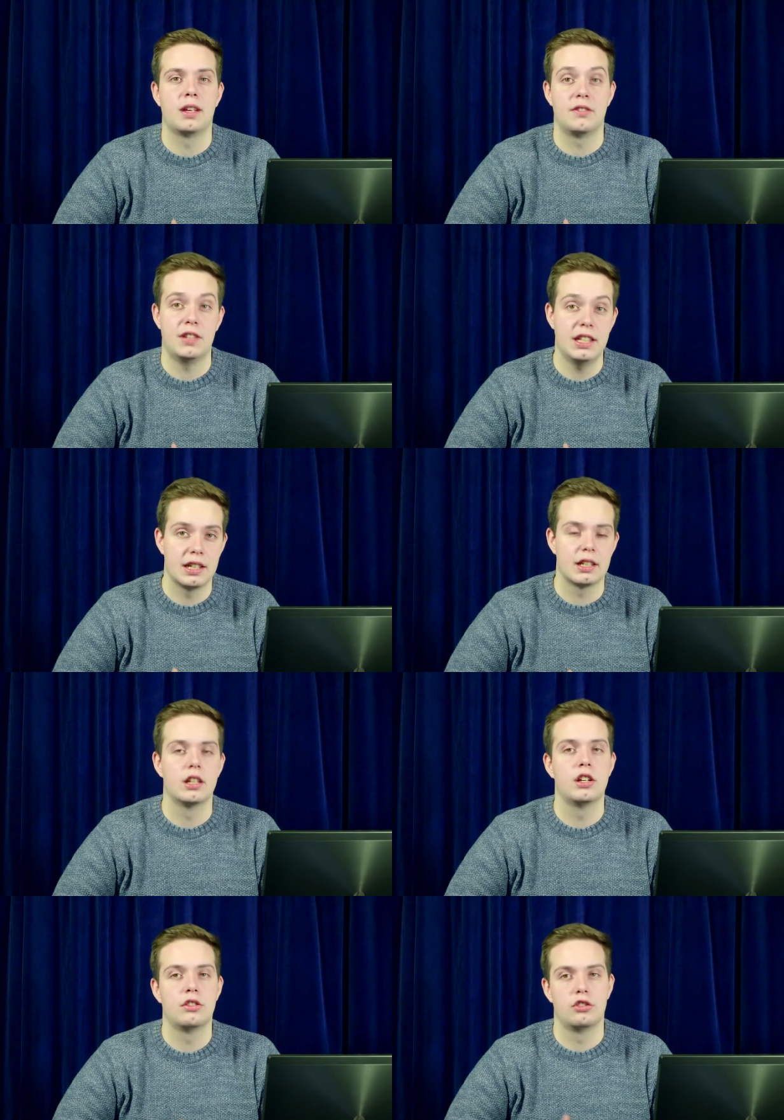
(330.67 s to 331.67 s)
if needed,
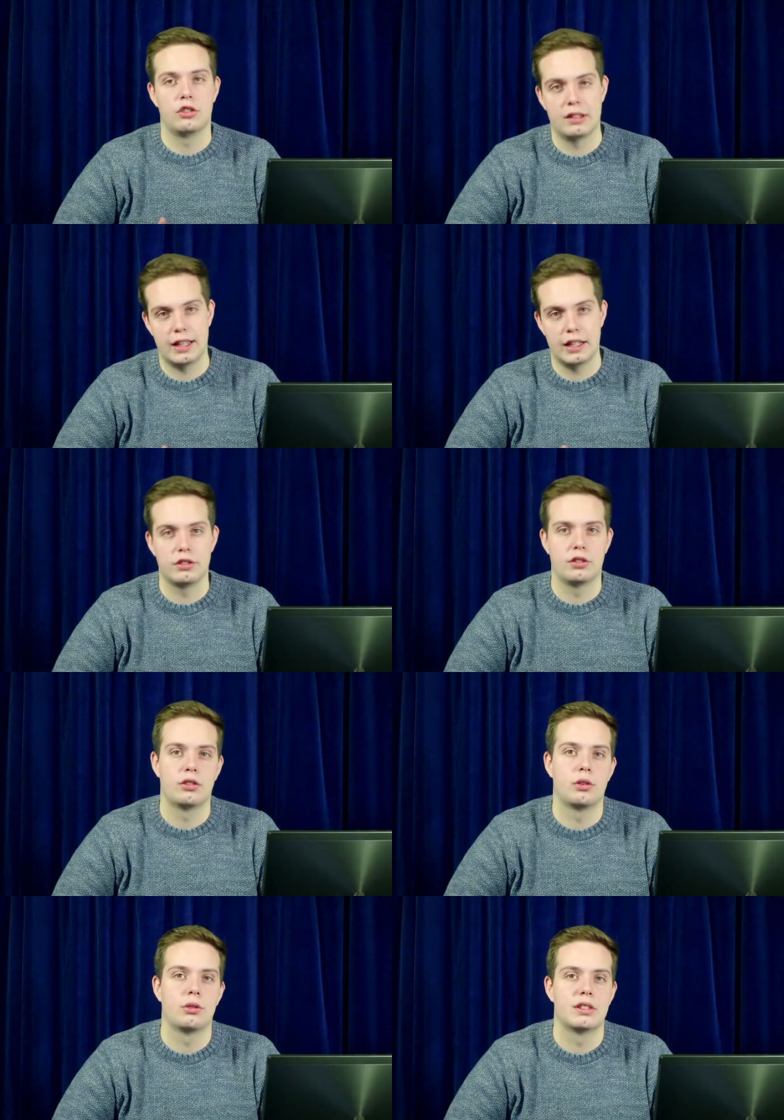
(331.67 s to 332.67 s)
such as links to
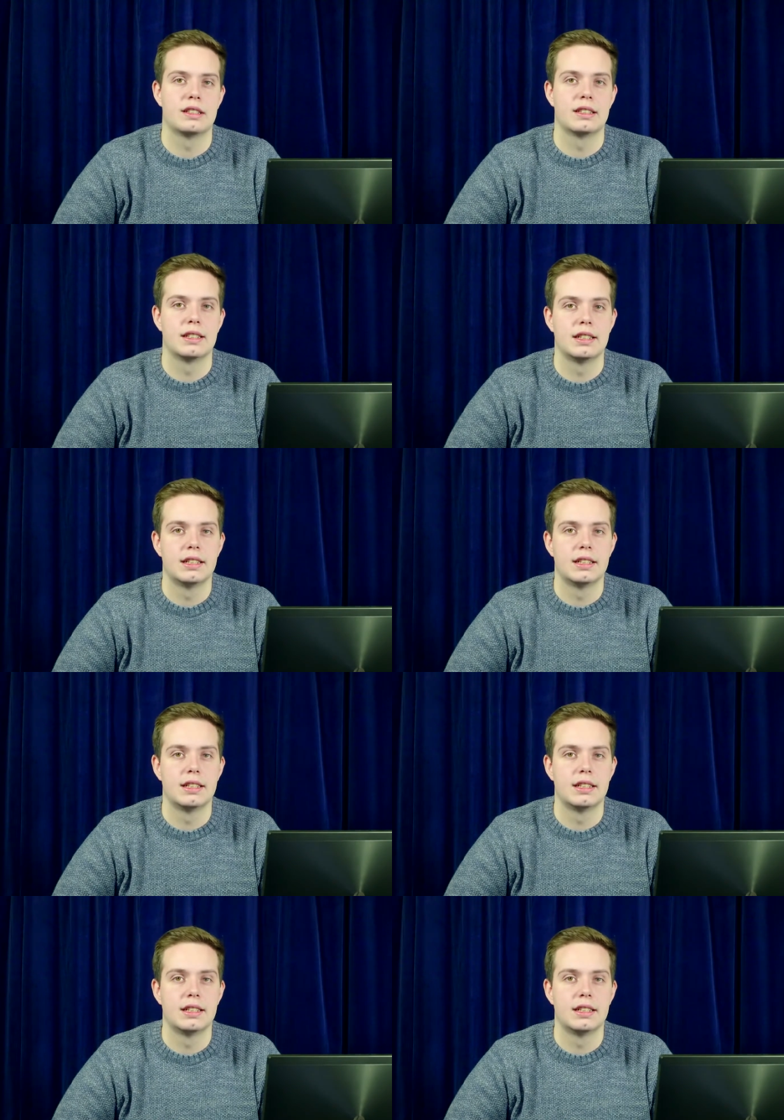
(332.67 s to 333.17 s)
sources.